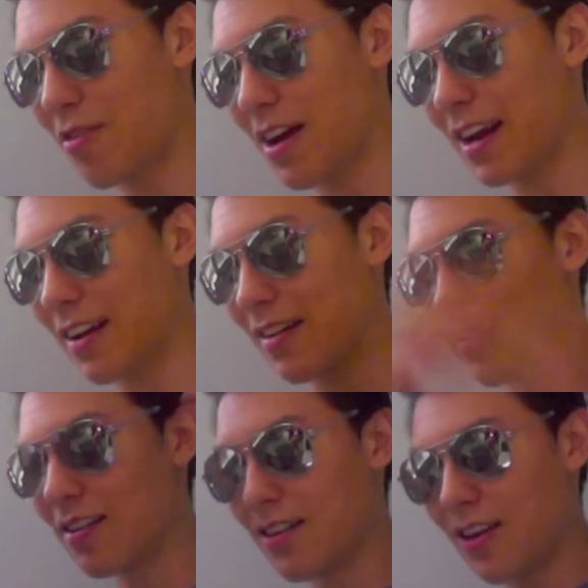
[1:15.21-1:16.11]

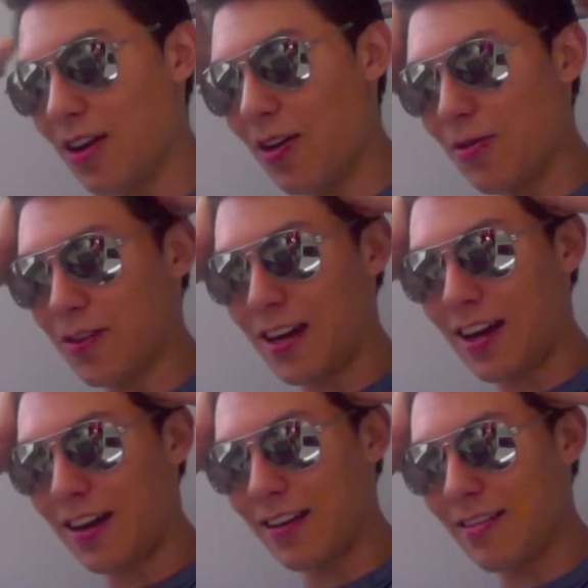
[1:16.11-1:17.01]
brain. O
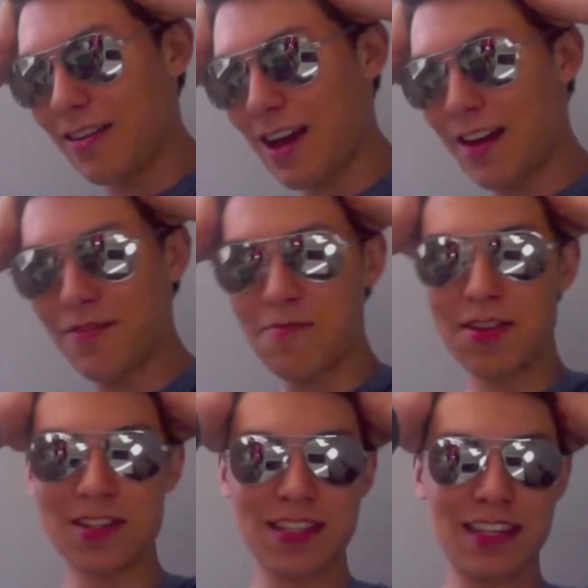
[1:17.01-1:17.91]
God, have
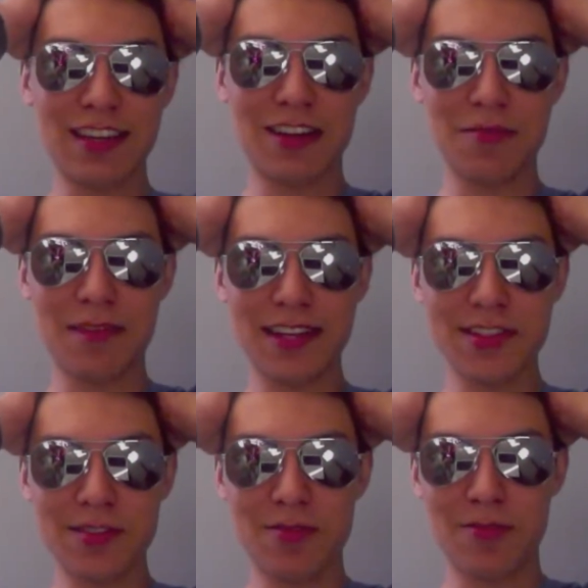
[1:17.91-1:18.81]
mercy on my
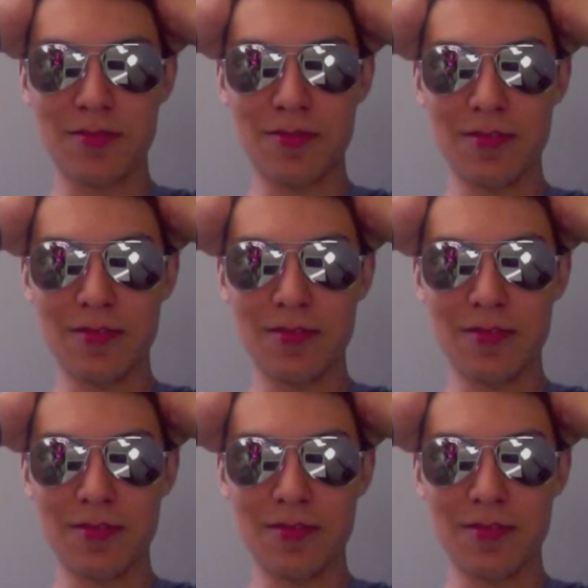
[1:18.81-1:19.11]
soul.